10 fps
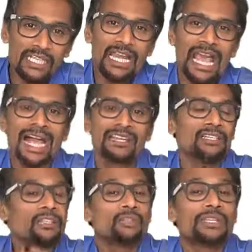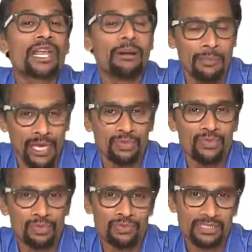and added to the amount
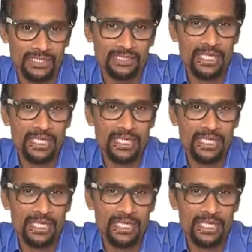over